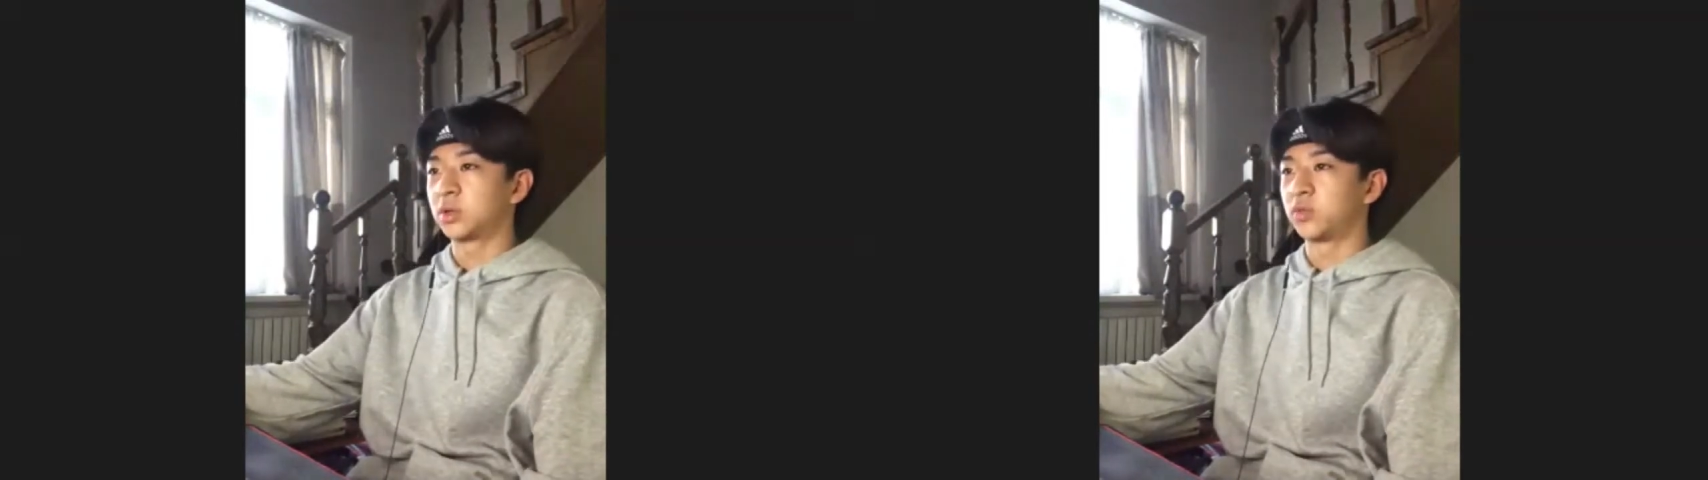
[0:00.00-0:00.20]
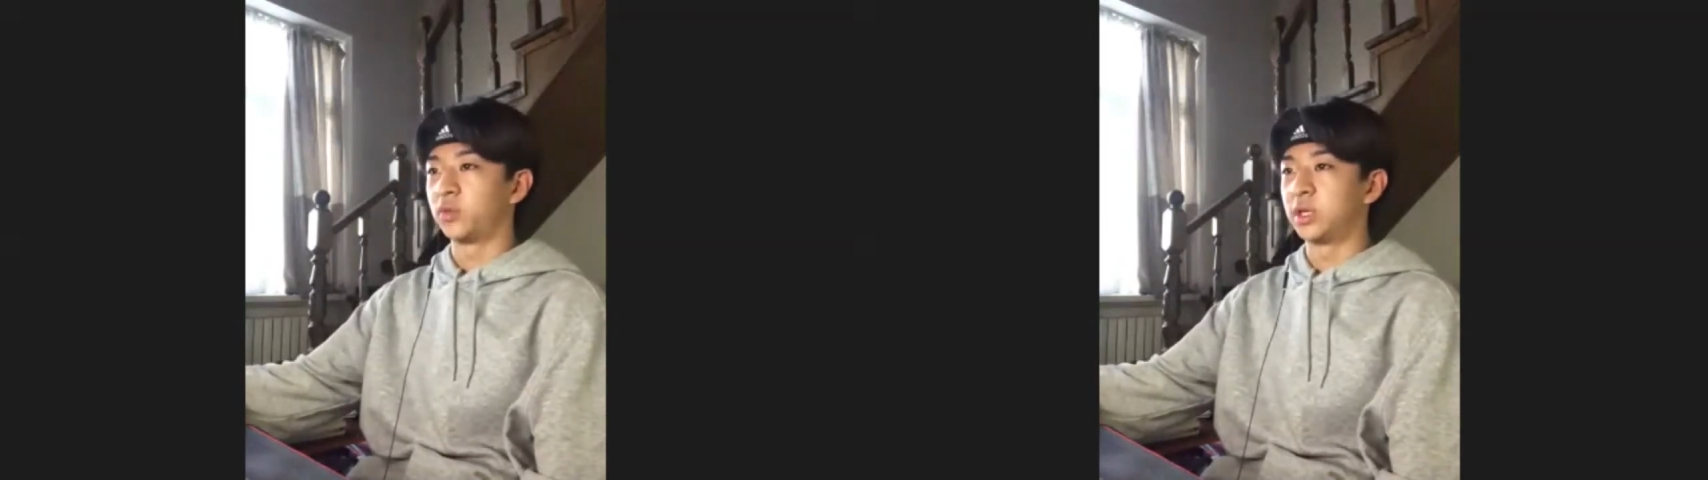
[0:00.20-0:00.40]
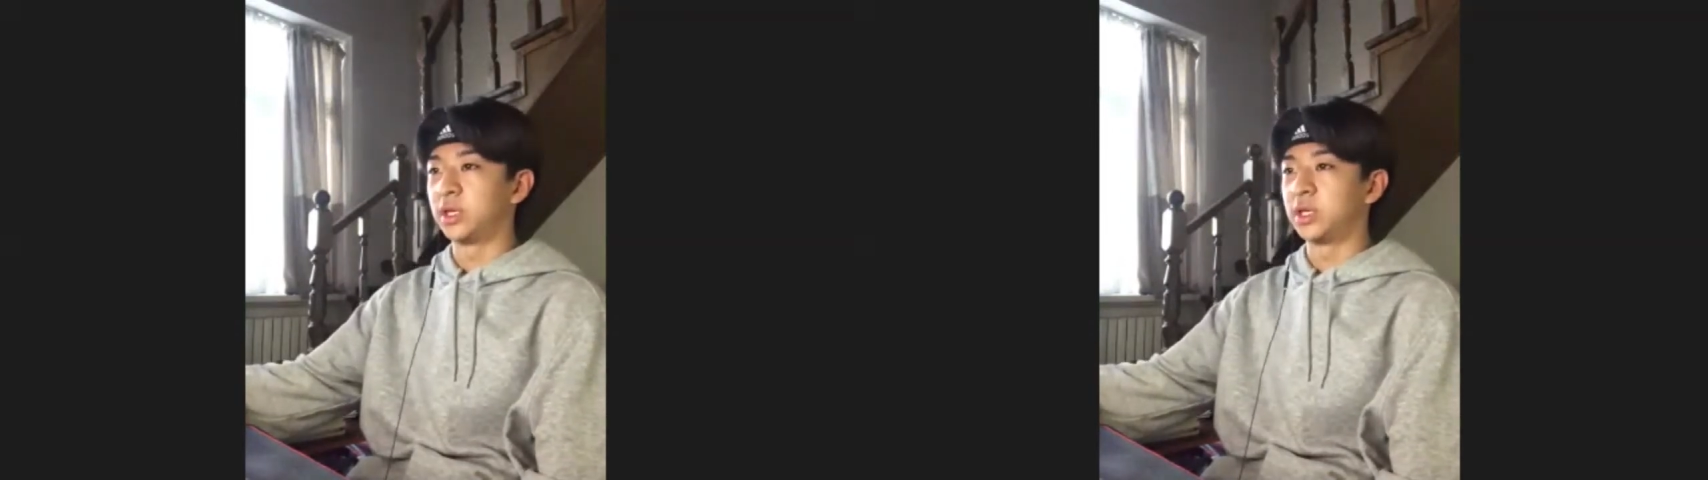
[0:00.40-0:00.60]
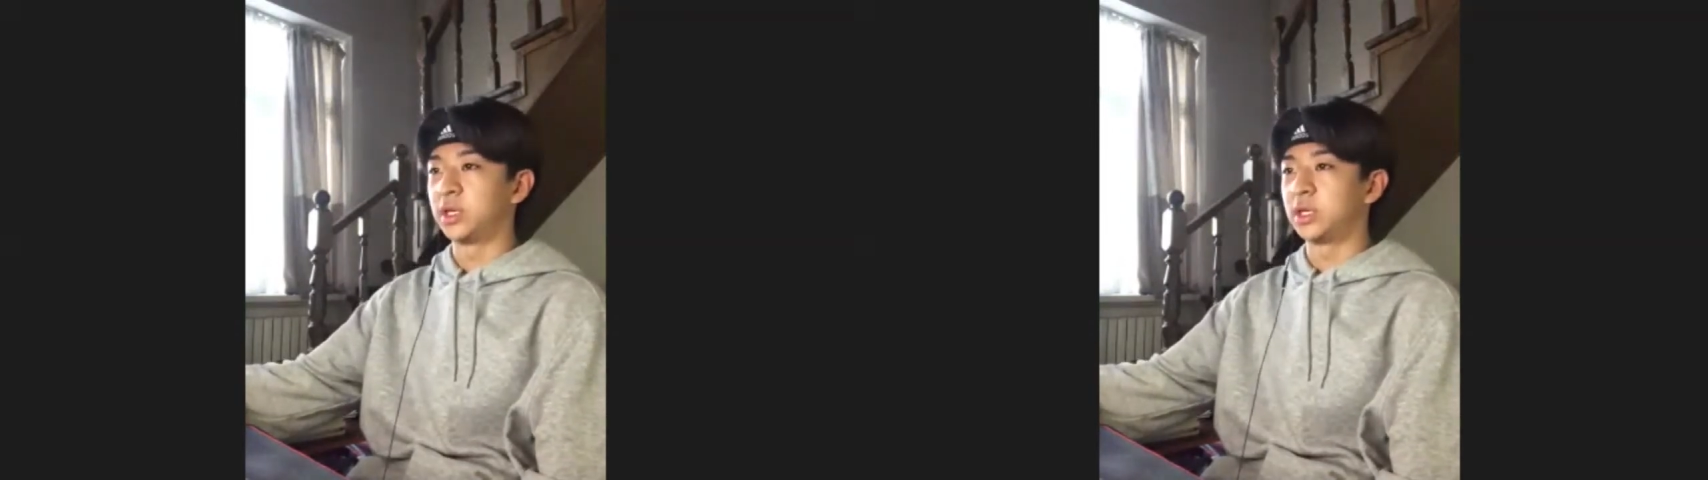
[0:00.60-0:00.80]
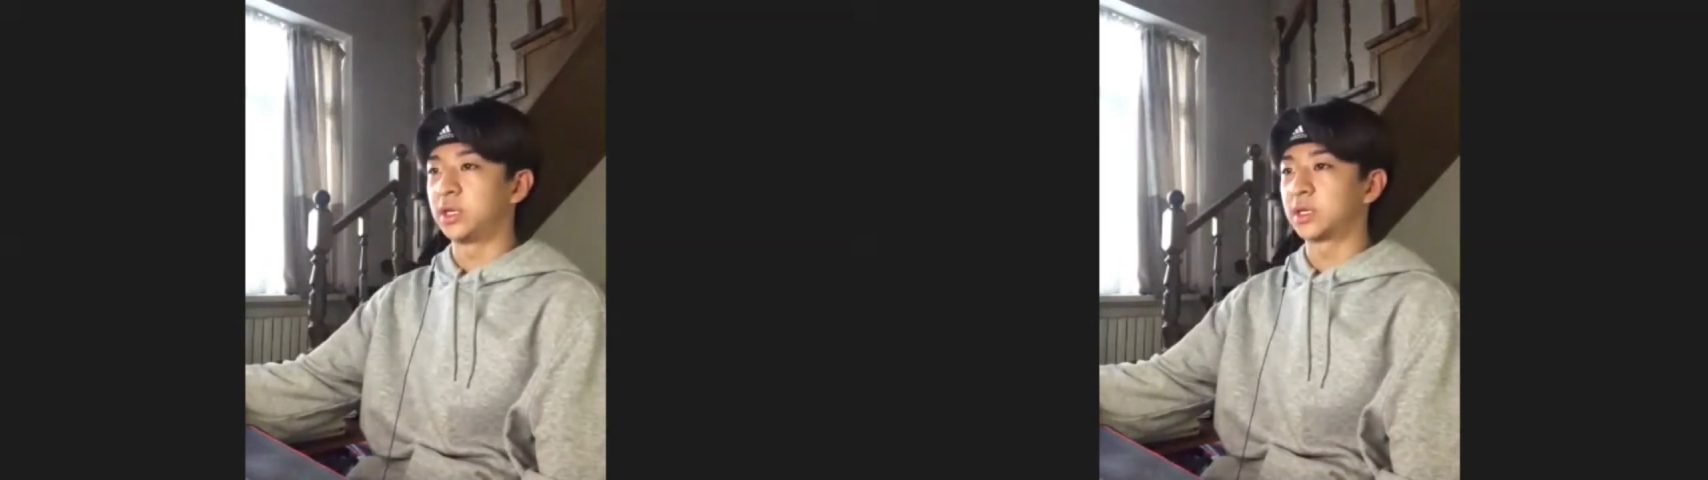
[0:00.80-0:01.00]

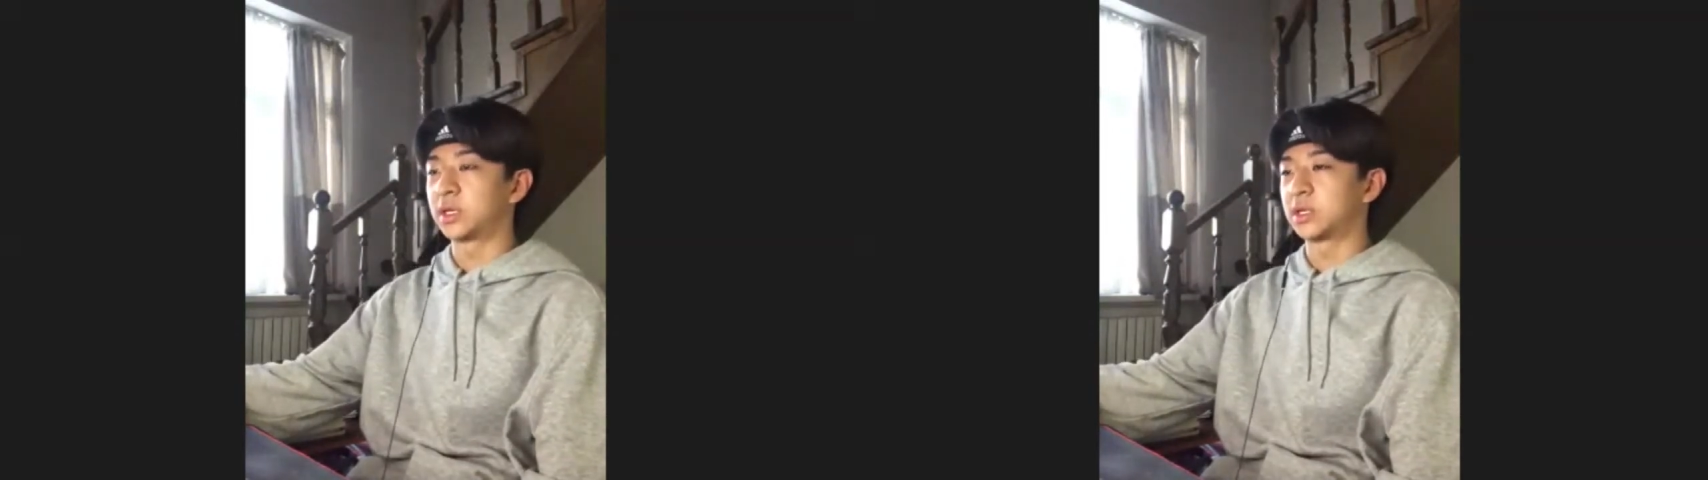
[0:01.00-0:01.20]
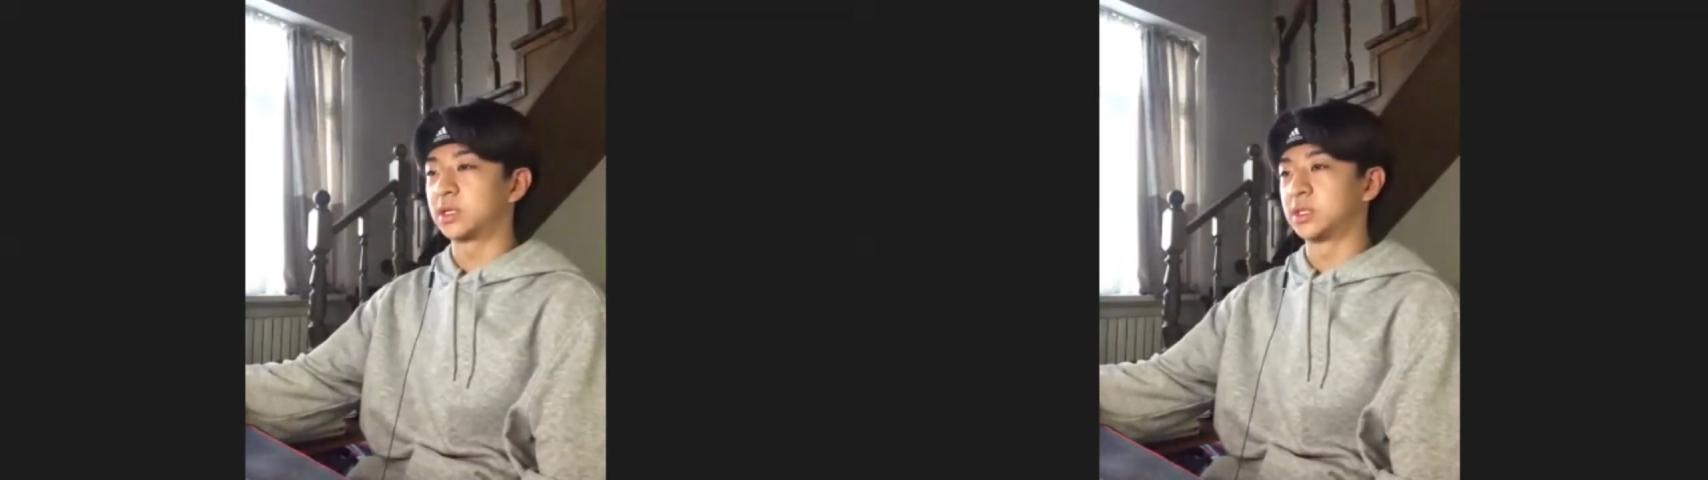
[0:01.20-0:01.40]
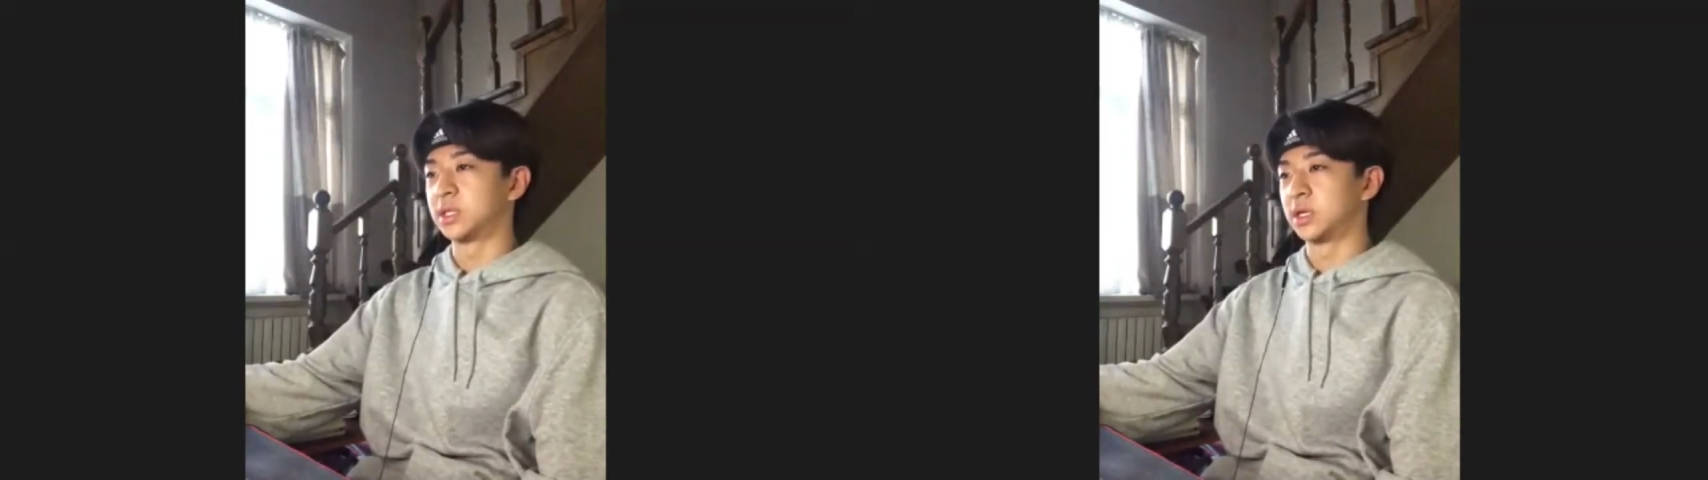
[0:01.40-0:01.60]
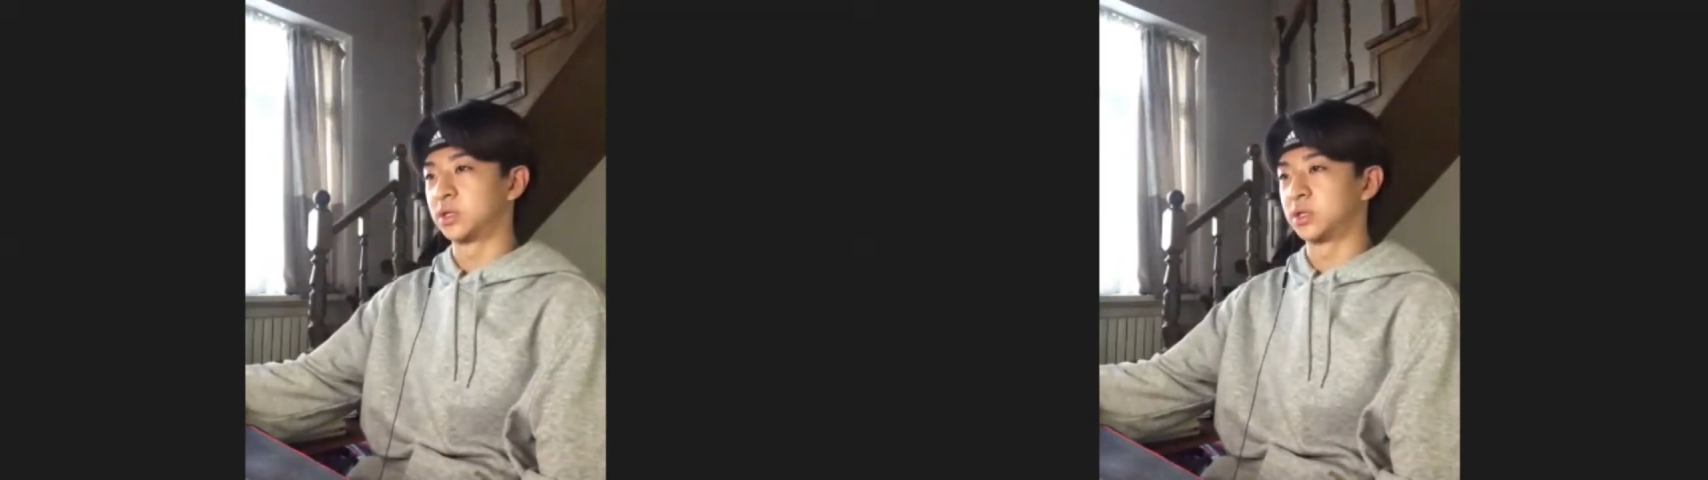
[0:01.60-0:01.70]
we decided